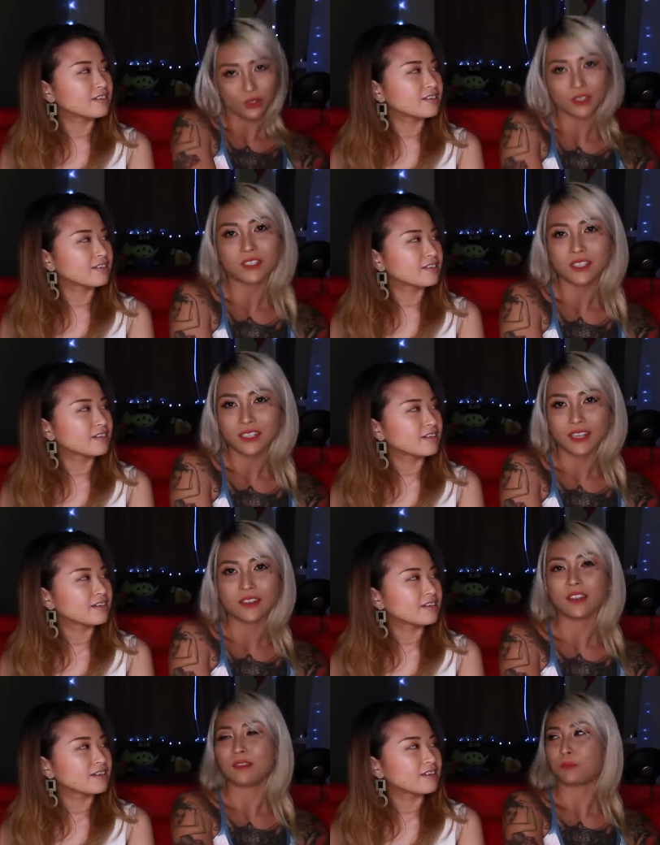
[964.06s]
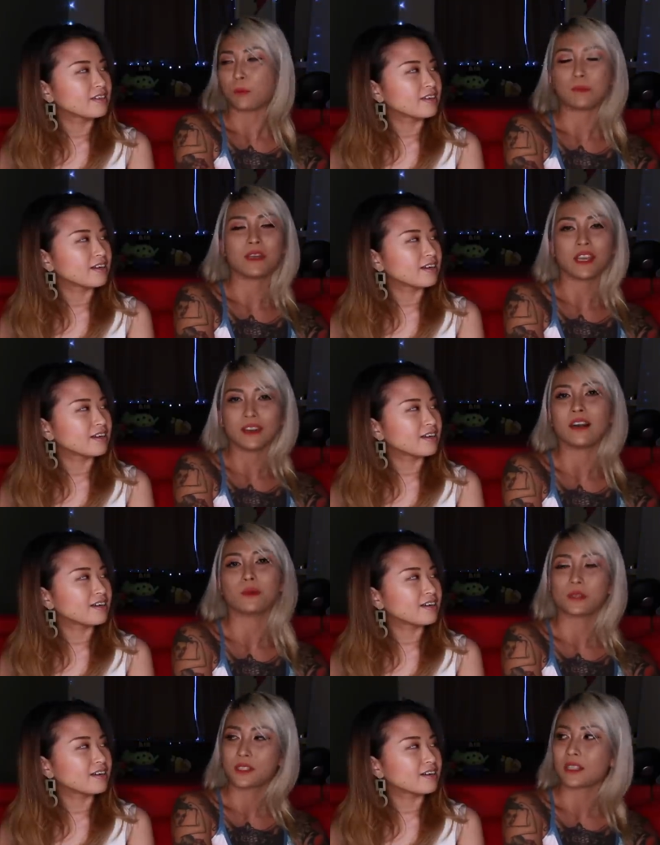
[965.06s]
Speaker 1: just get proper 8
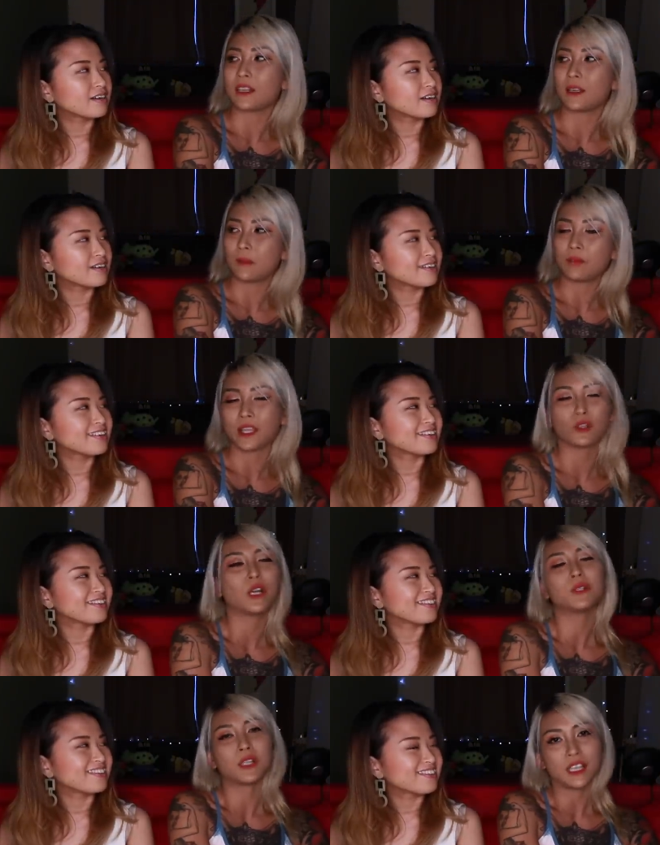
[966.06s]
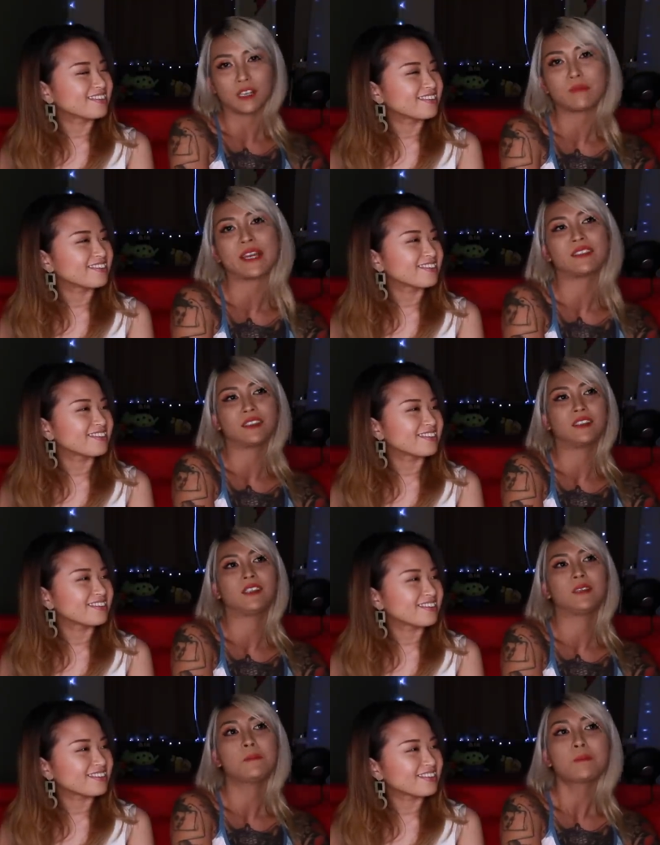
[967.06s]
hours sleep yeah. and try to eat
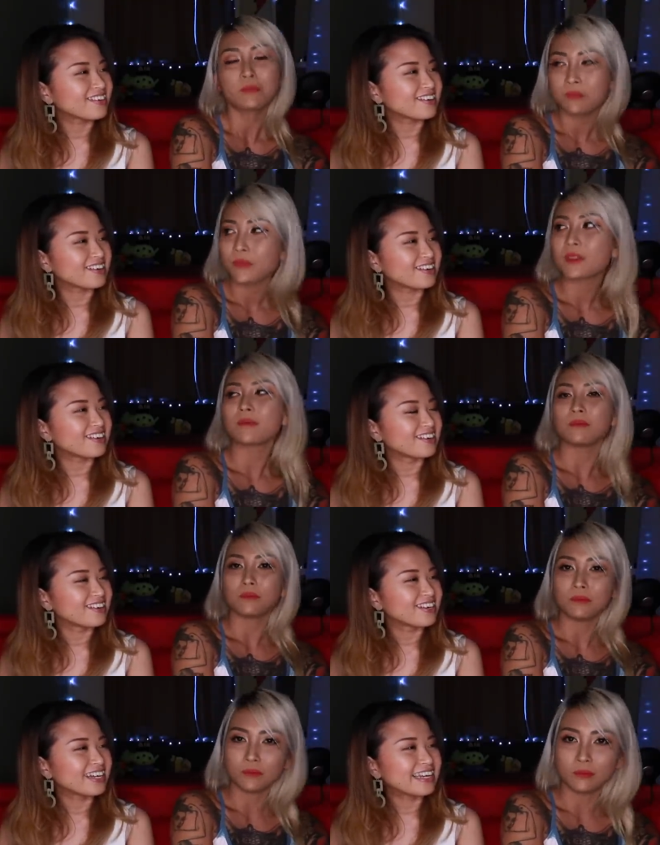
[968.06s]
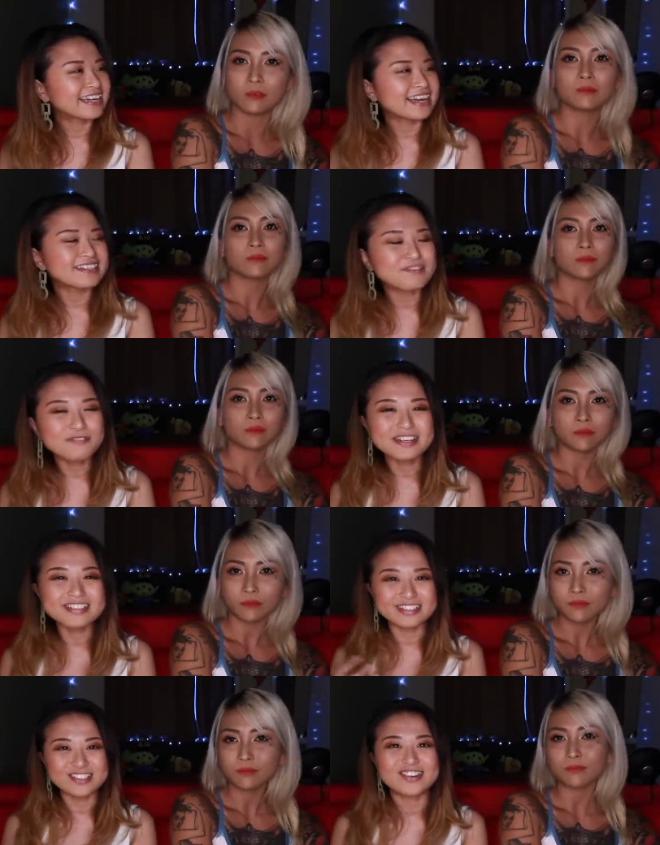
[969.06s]
better.
Speaker 2: Yeah. Mm. And like as a
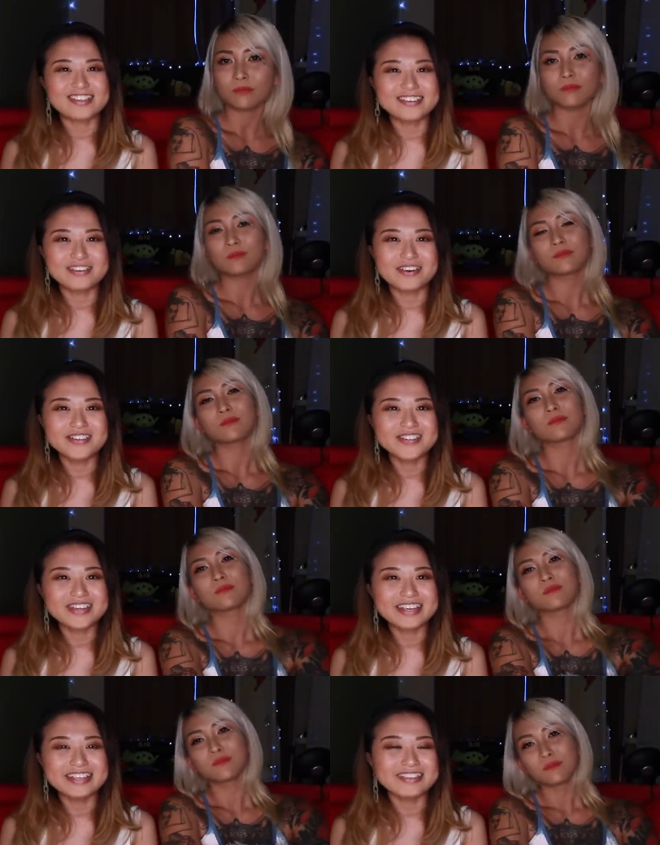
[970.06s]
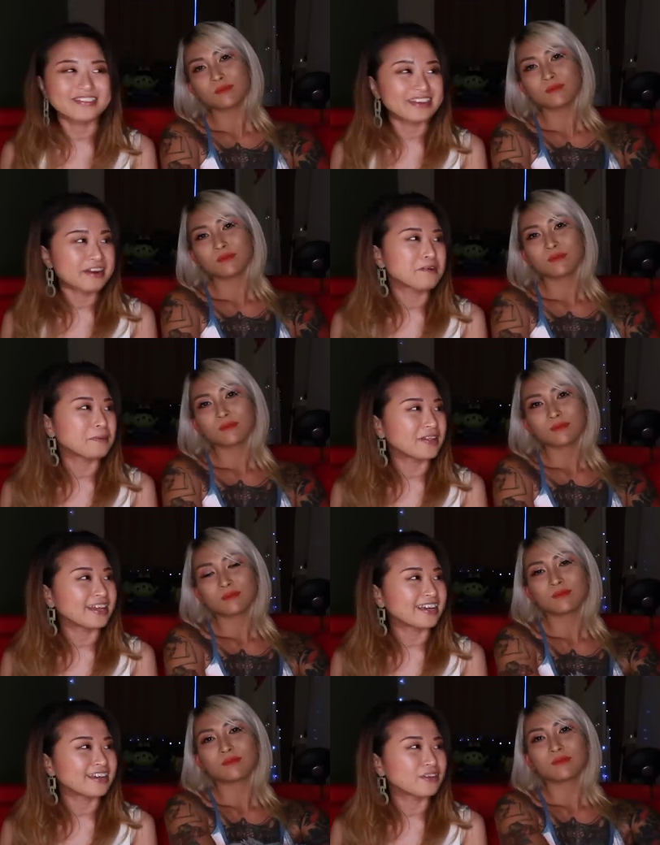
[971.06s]
fitness instructor, you also need to care about
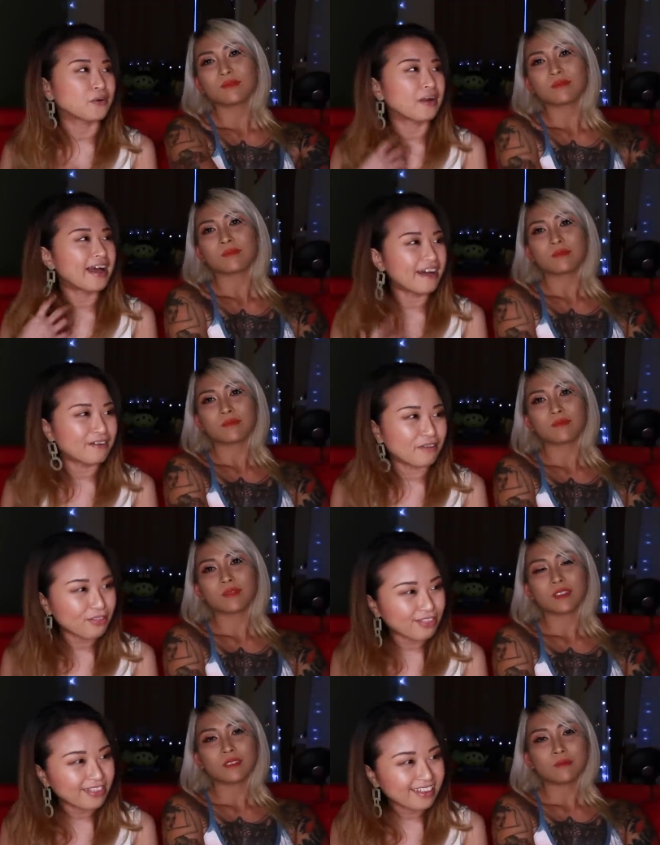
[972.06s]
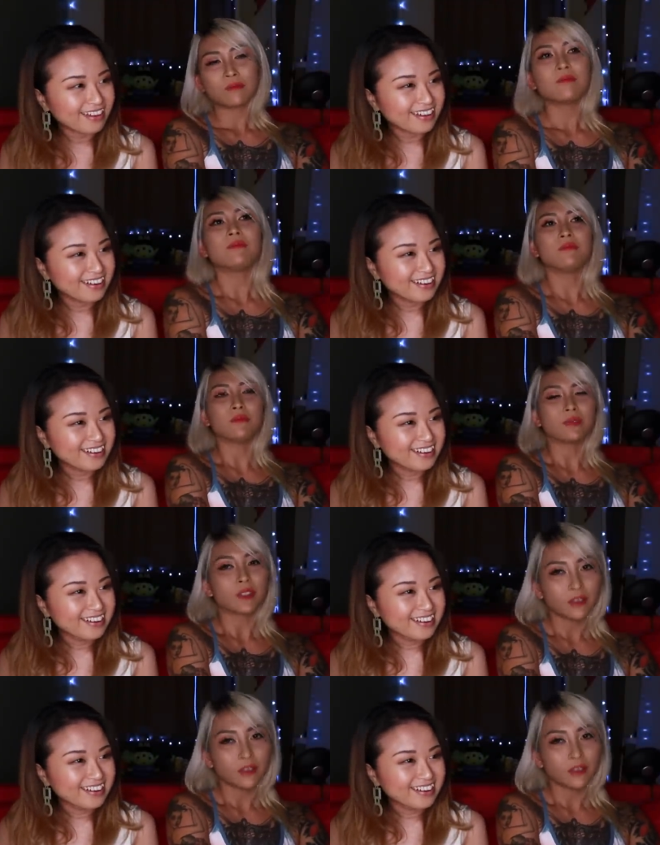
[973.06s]
like your health.
Speaker 1: Mm.